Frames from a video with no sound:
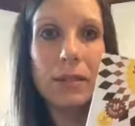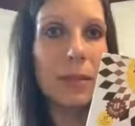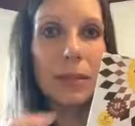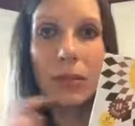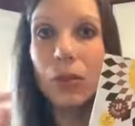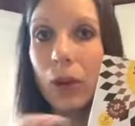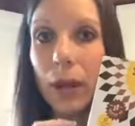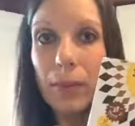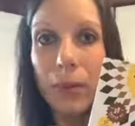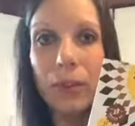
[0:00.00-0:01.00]
It makes a
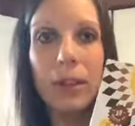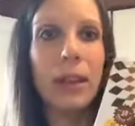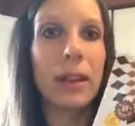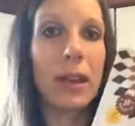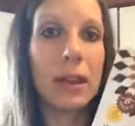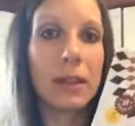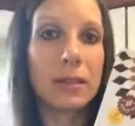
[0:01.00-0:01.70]
great birthday cake.